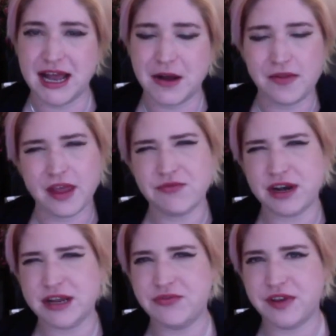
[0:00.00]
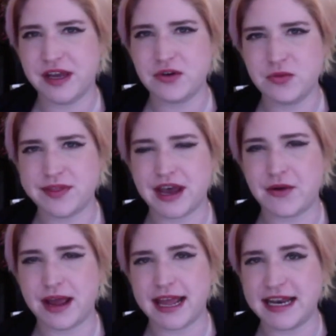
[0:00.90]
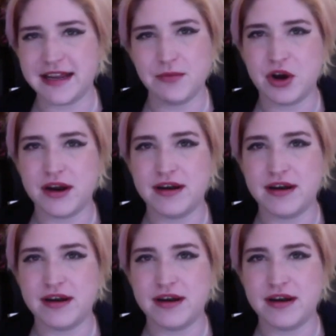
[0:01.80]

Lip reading: how they really feel without any